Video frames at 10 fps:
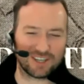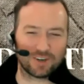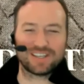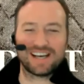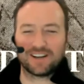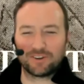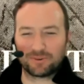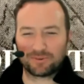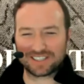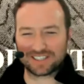Oh, Dan, I
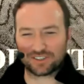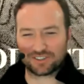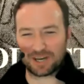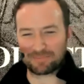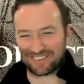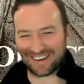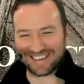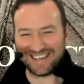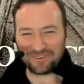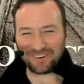knew this is your topic,
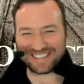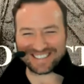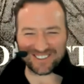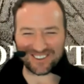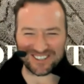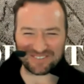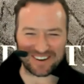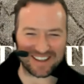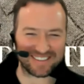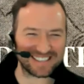right? What did you learn
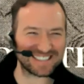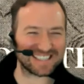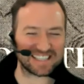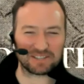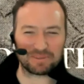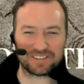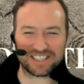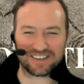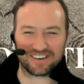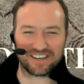about ethnicity in the
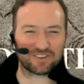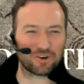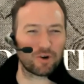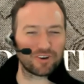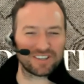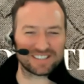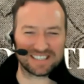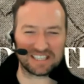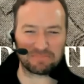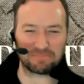military in your overall
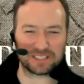study,